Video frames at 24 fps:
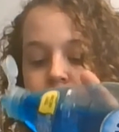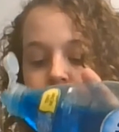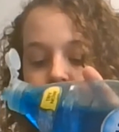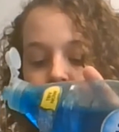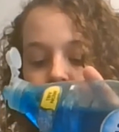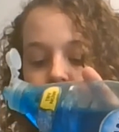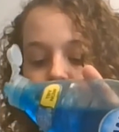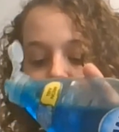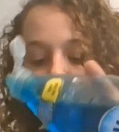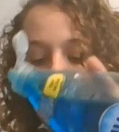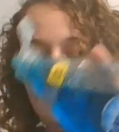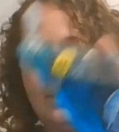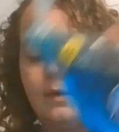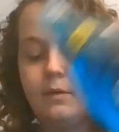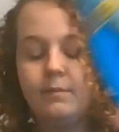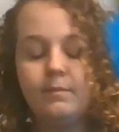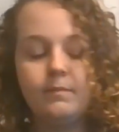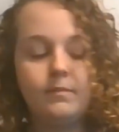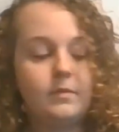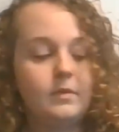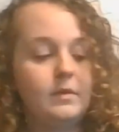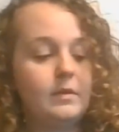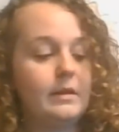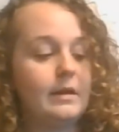
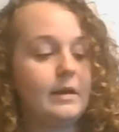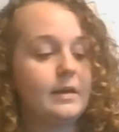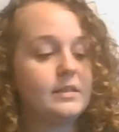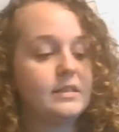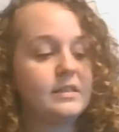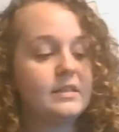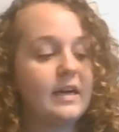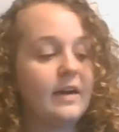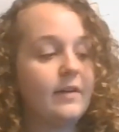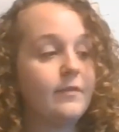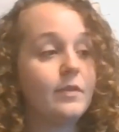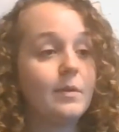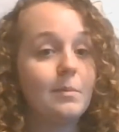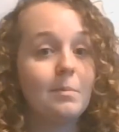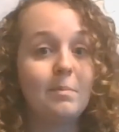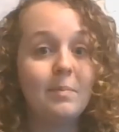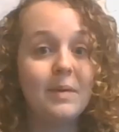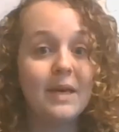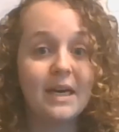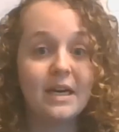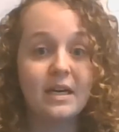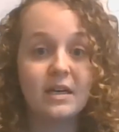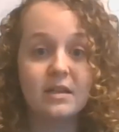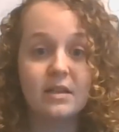Okay, next have them
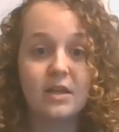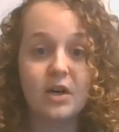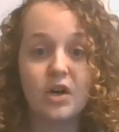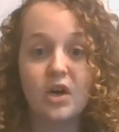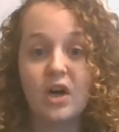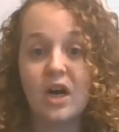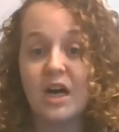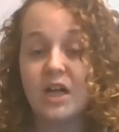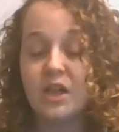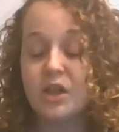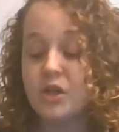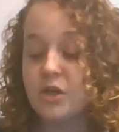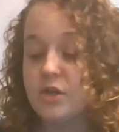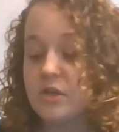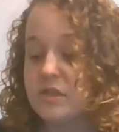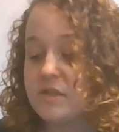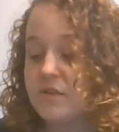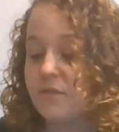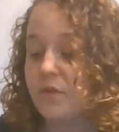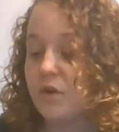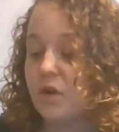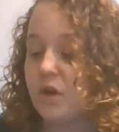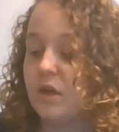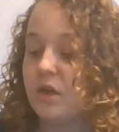pick their colors
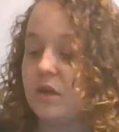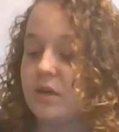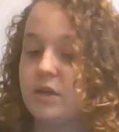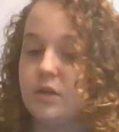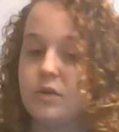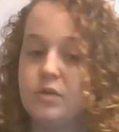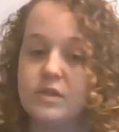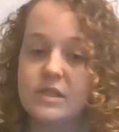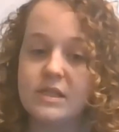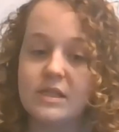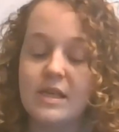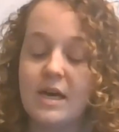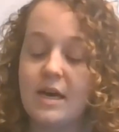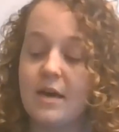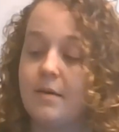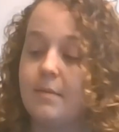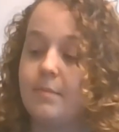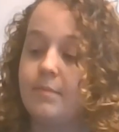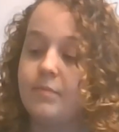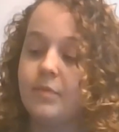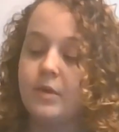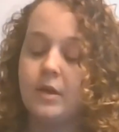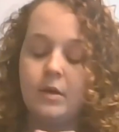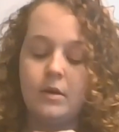if you're going to use
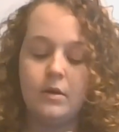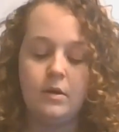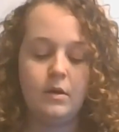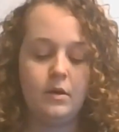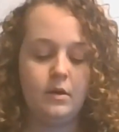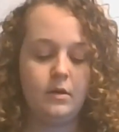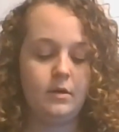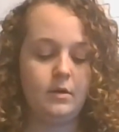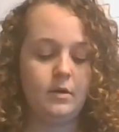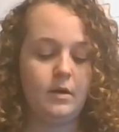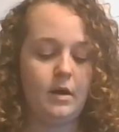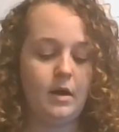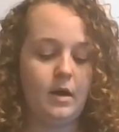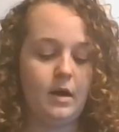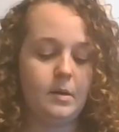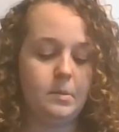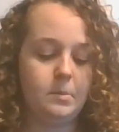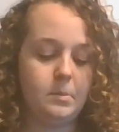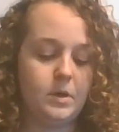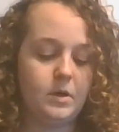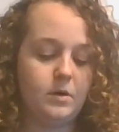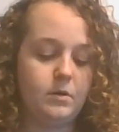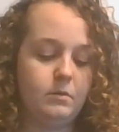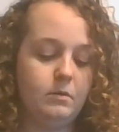them.
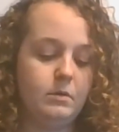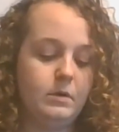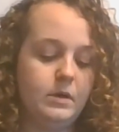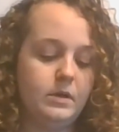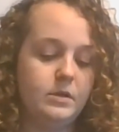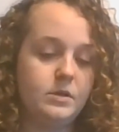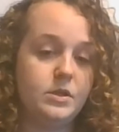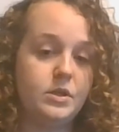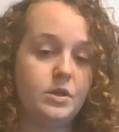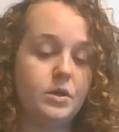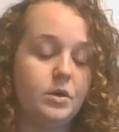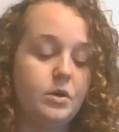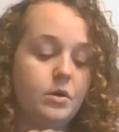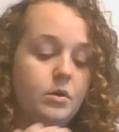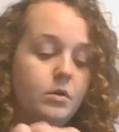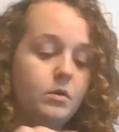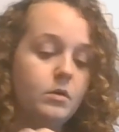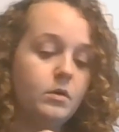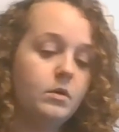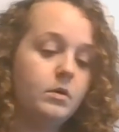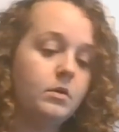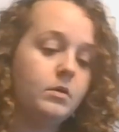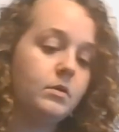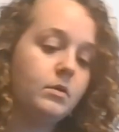I'm going
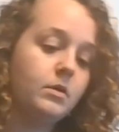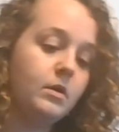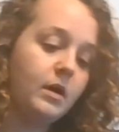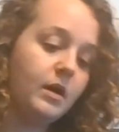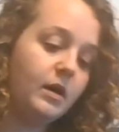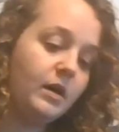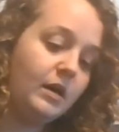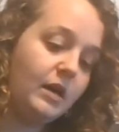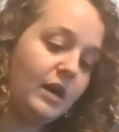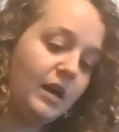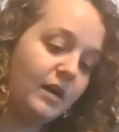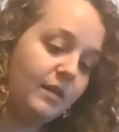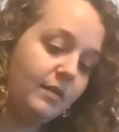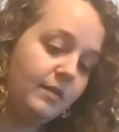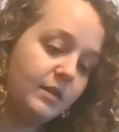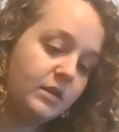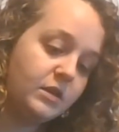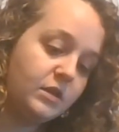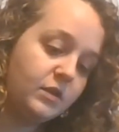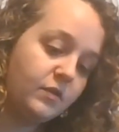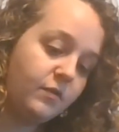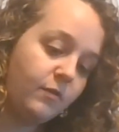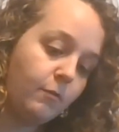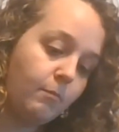to. Again,
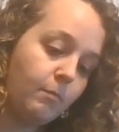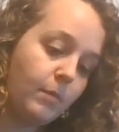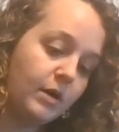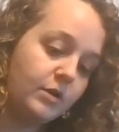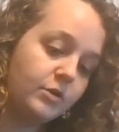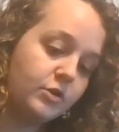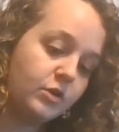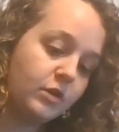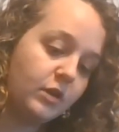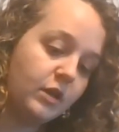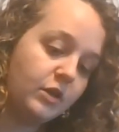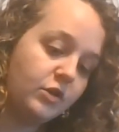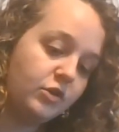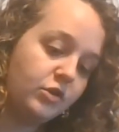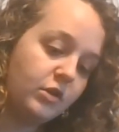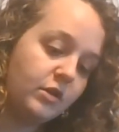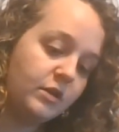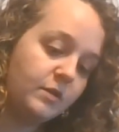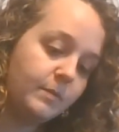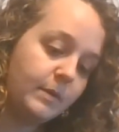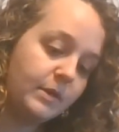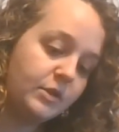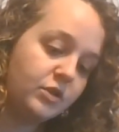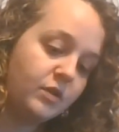this is for modulation,
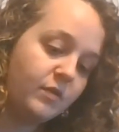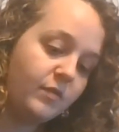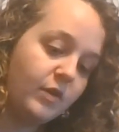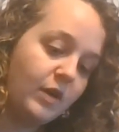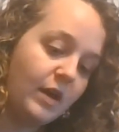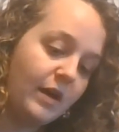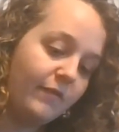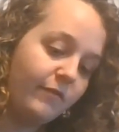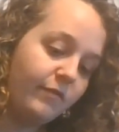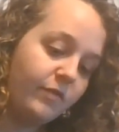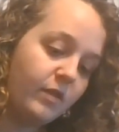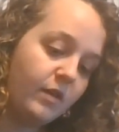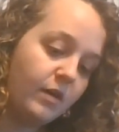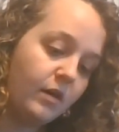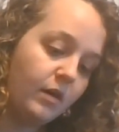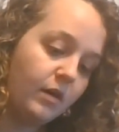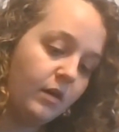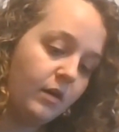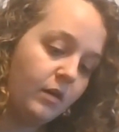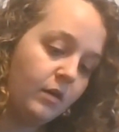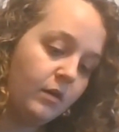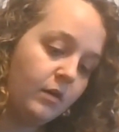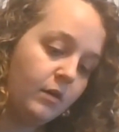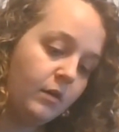especially if you have
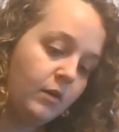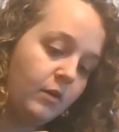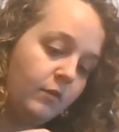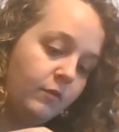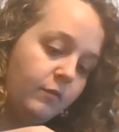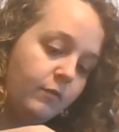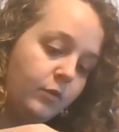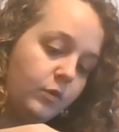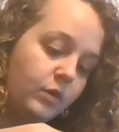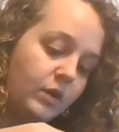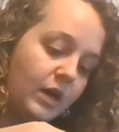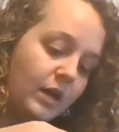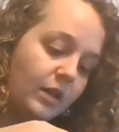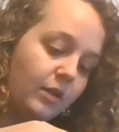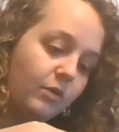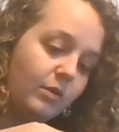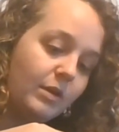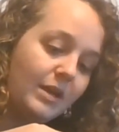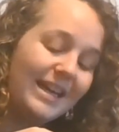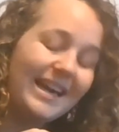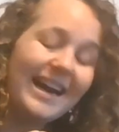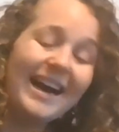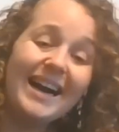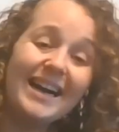the food
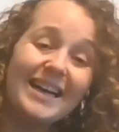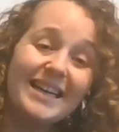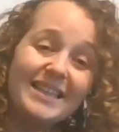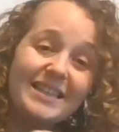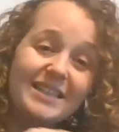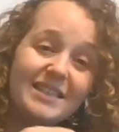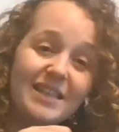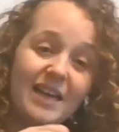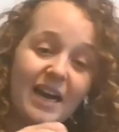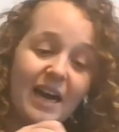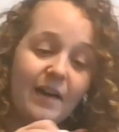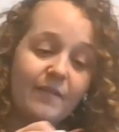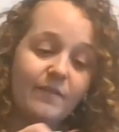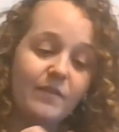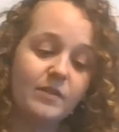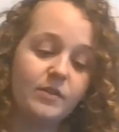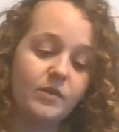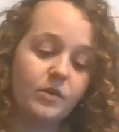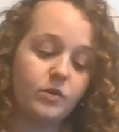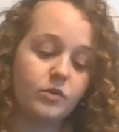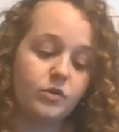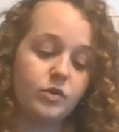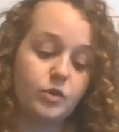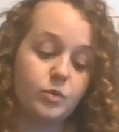coloring kinds that have the
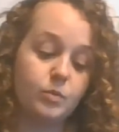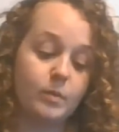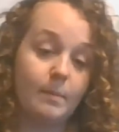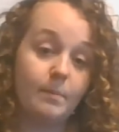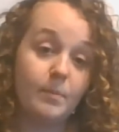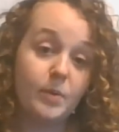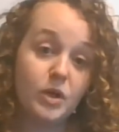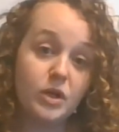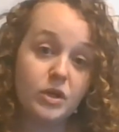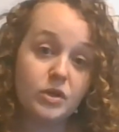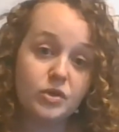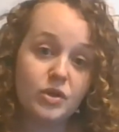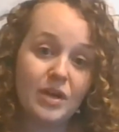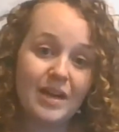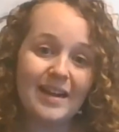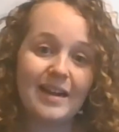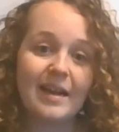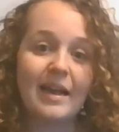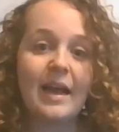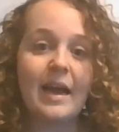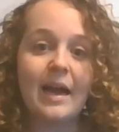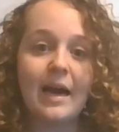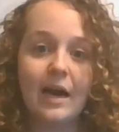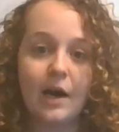little dripper. Try
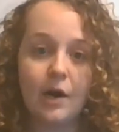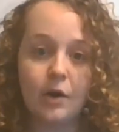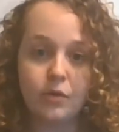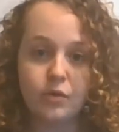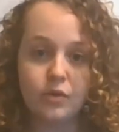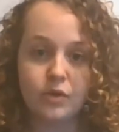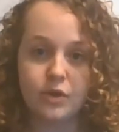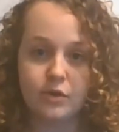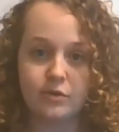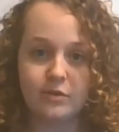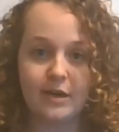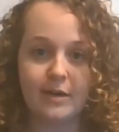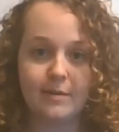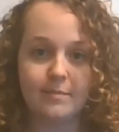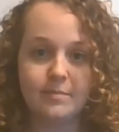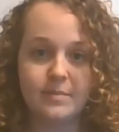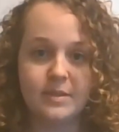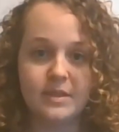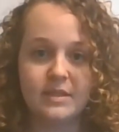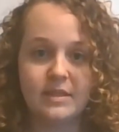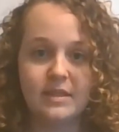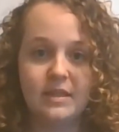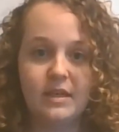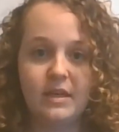to count the
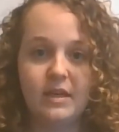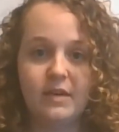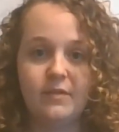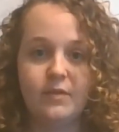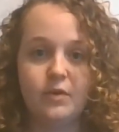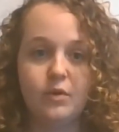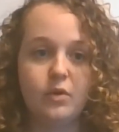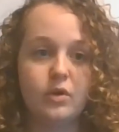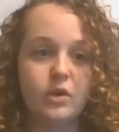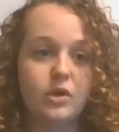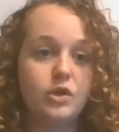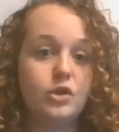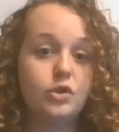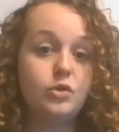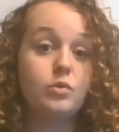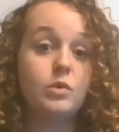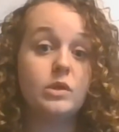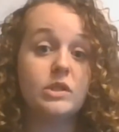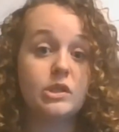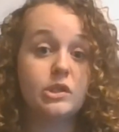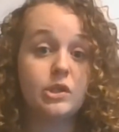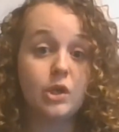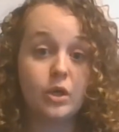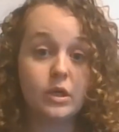drips. See if you can do
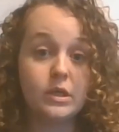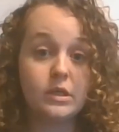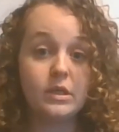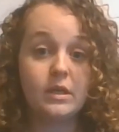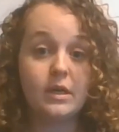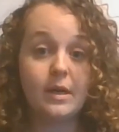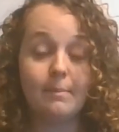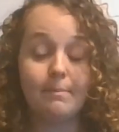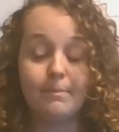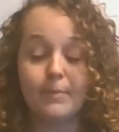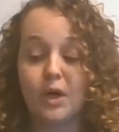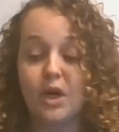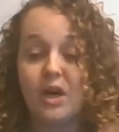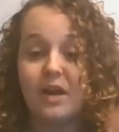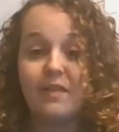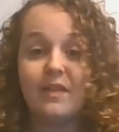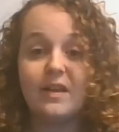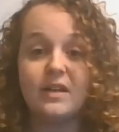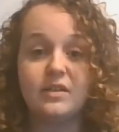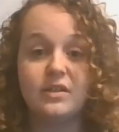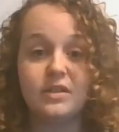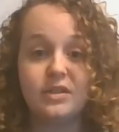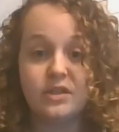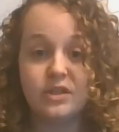a certain number and
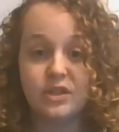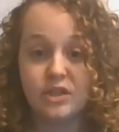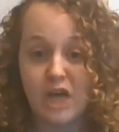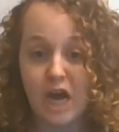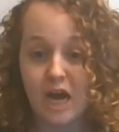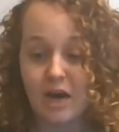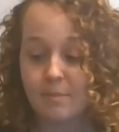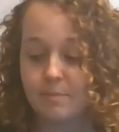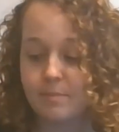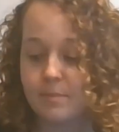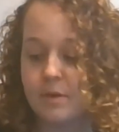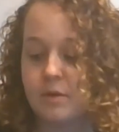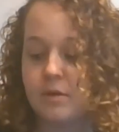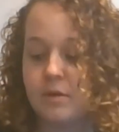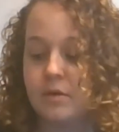then stop.